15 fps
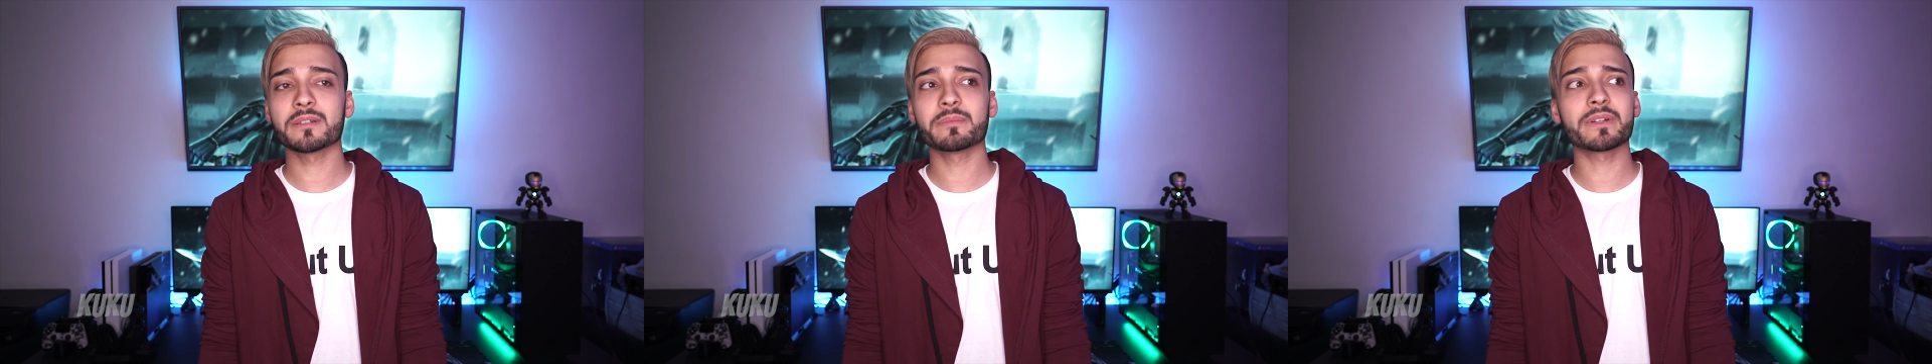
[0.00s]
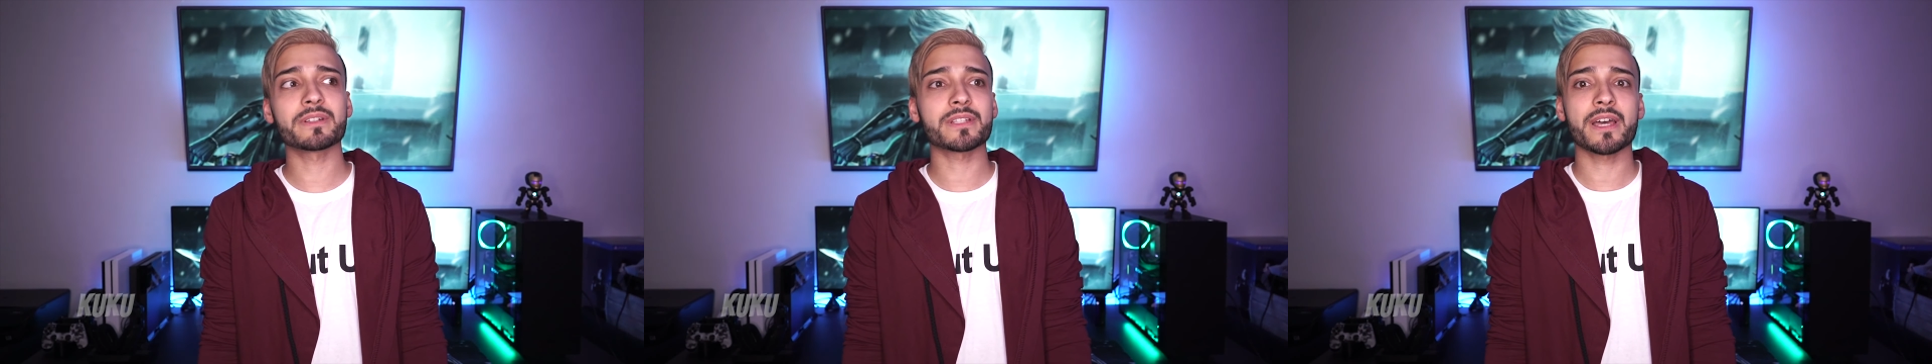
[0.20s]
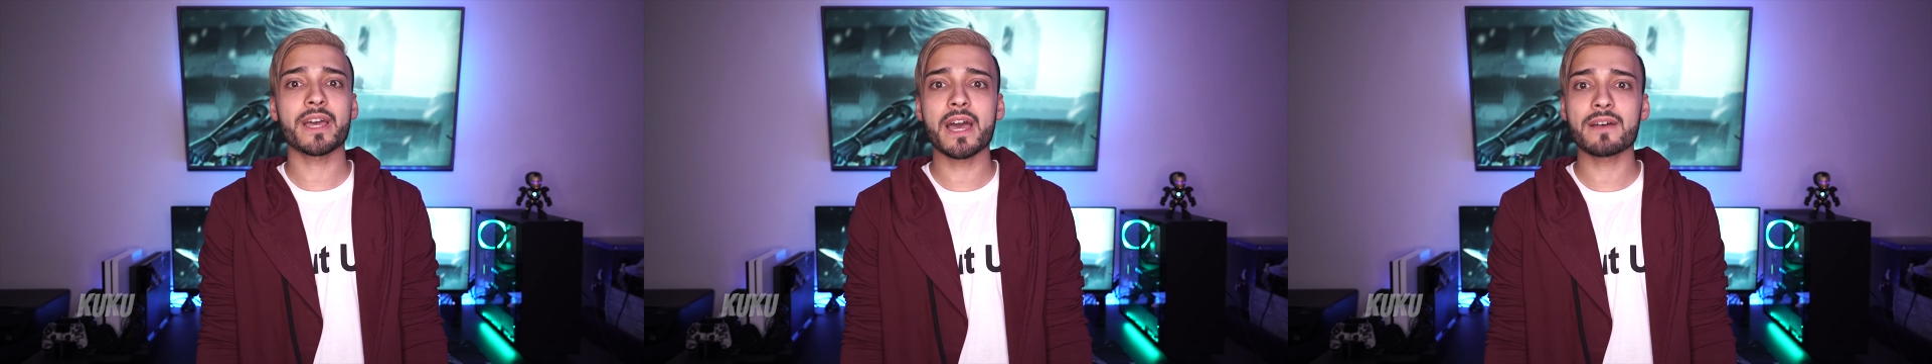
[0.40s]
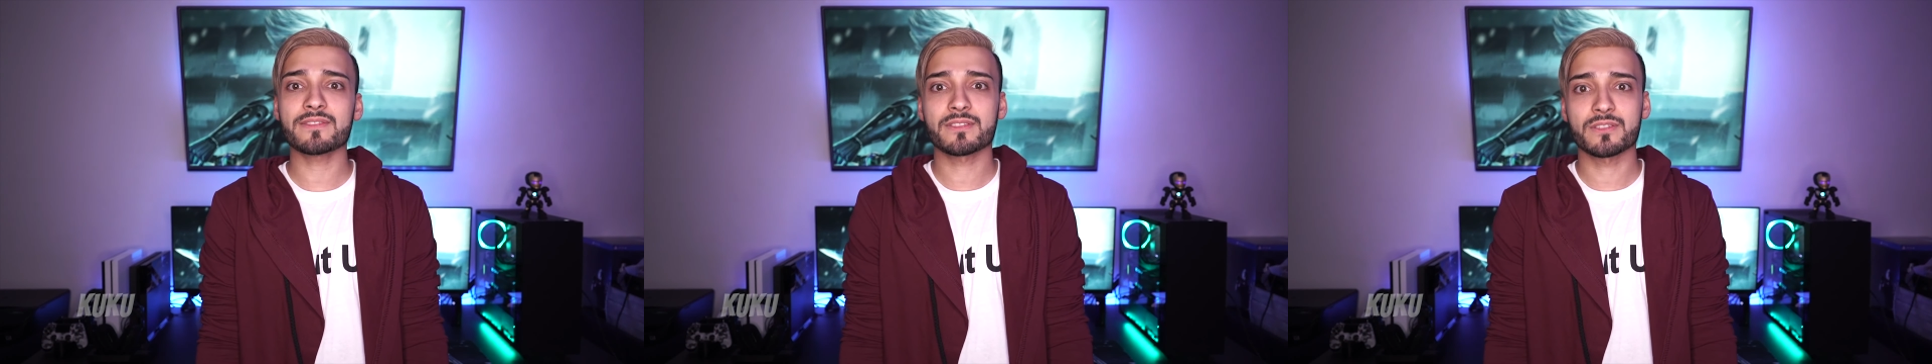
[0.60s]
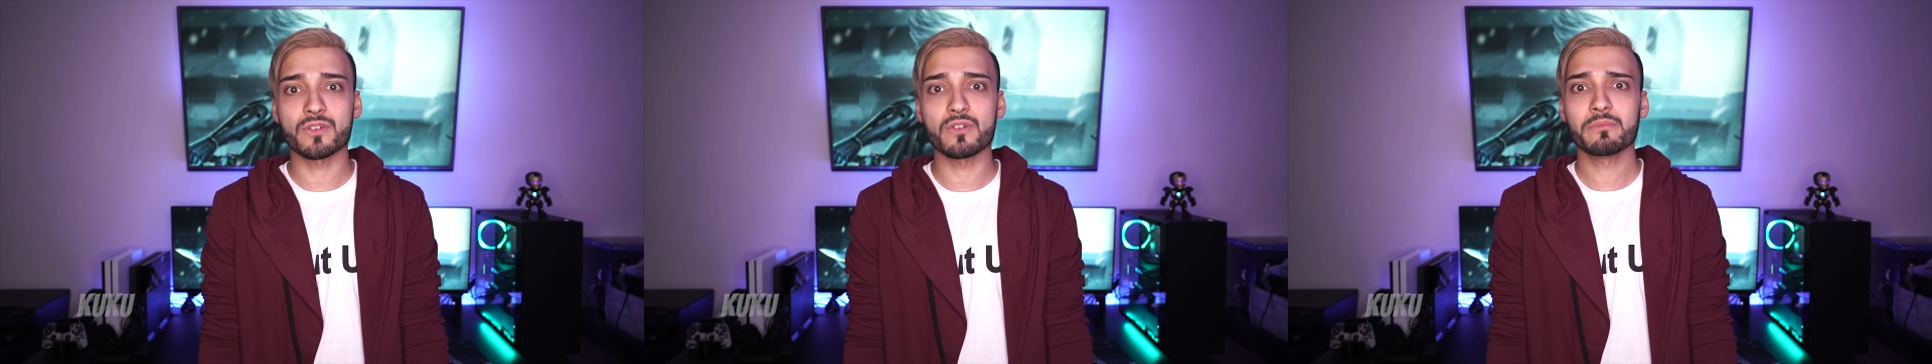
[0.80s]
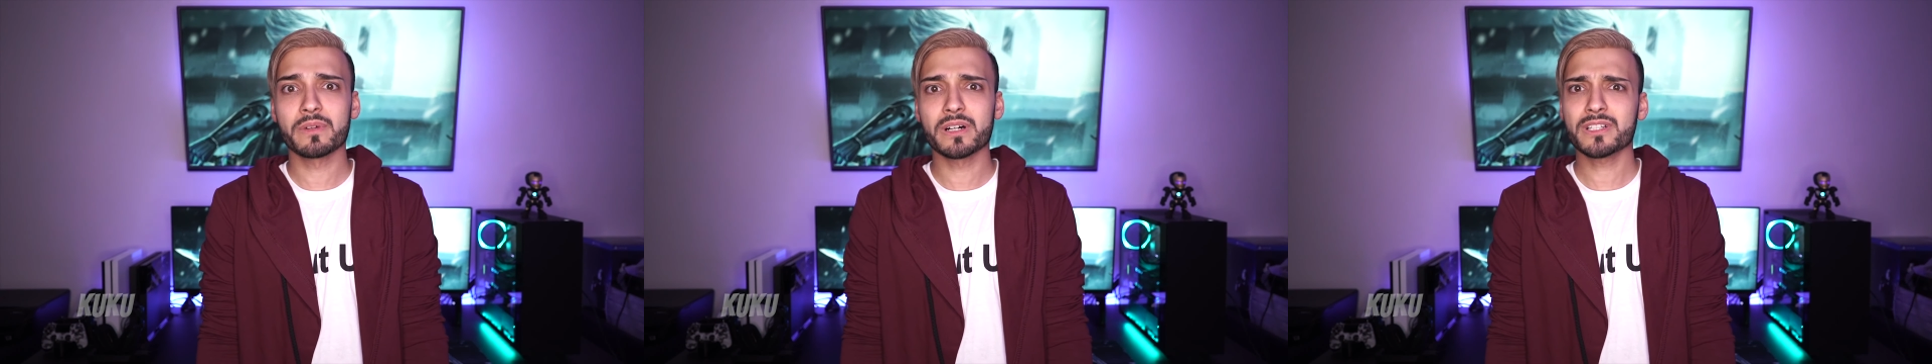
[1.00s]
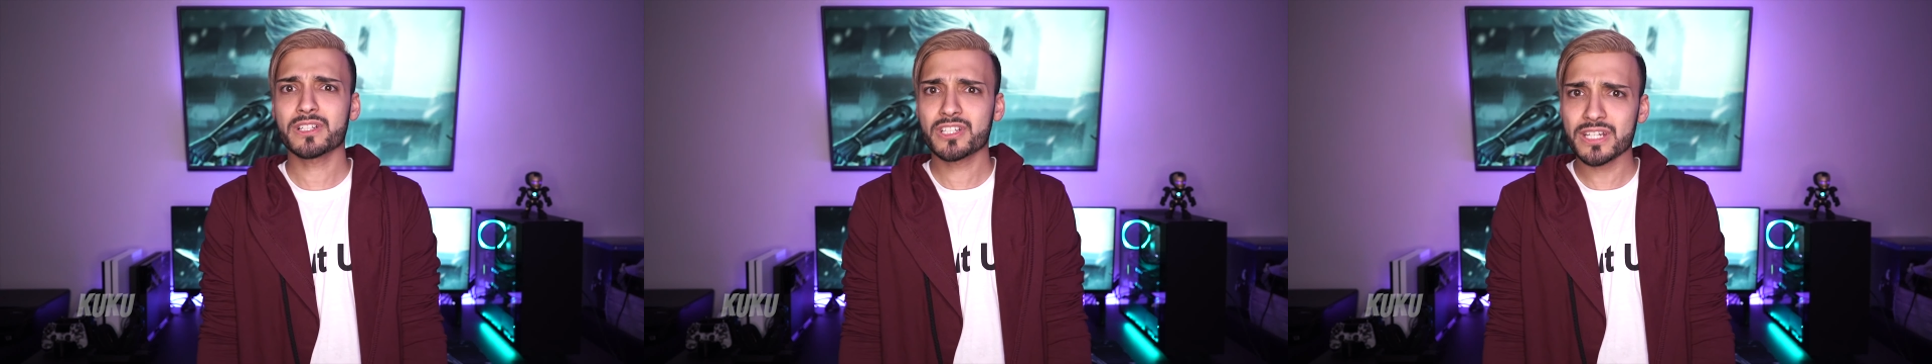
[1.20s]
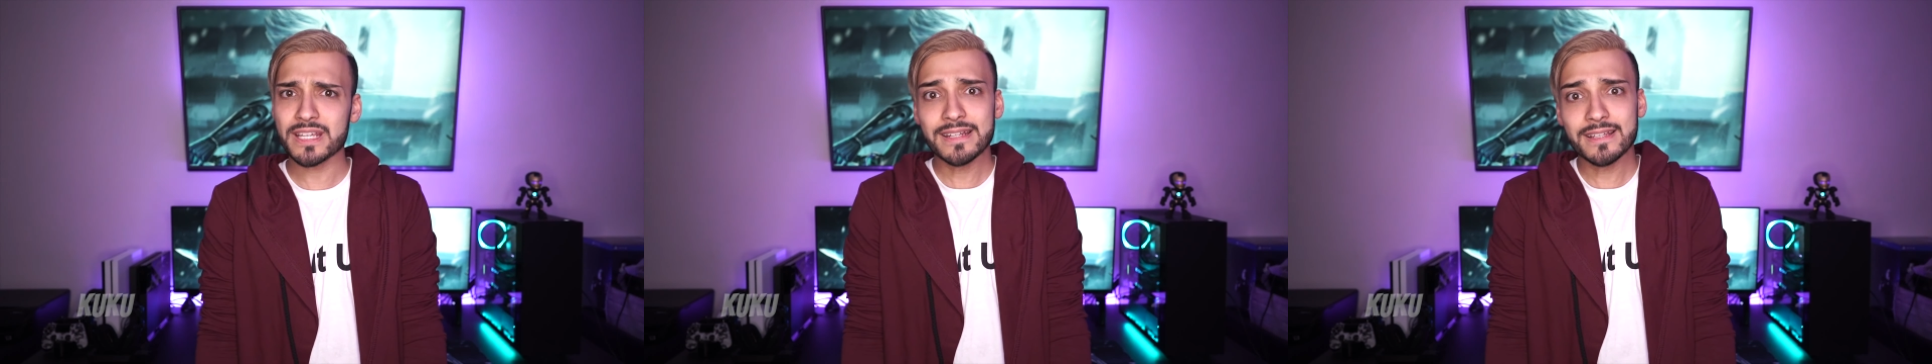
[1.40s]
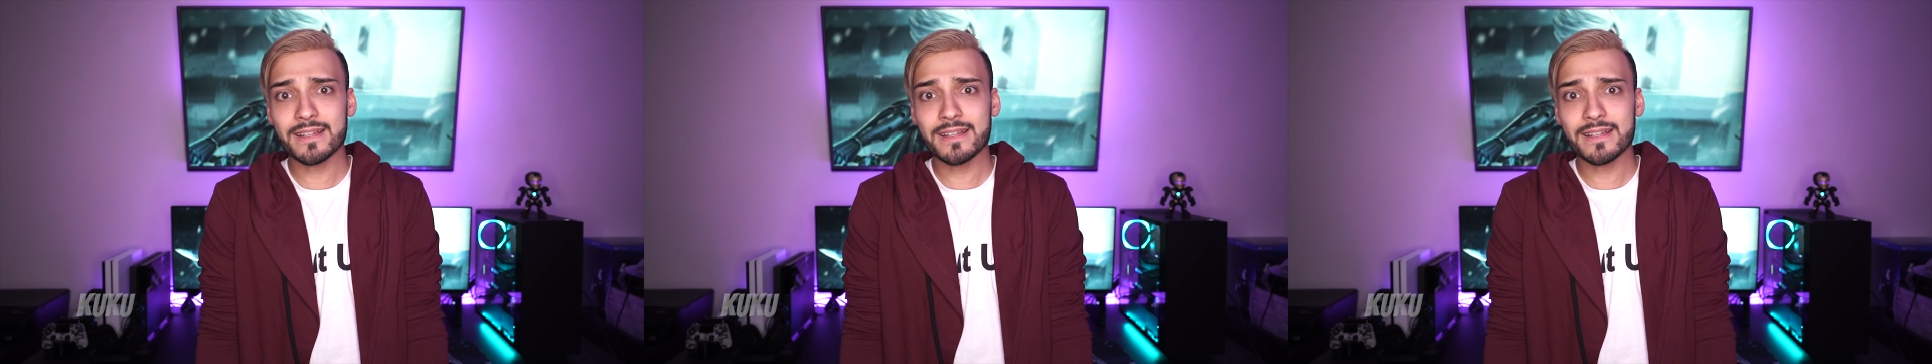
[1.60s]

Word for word: it because I have so much shit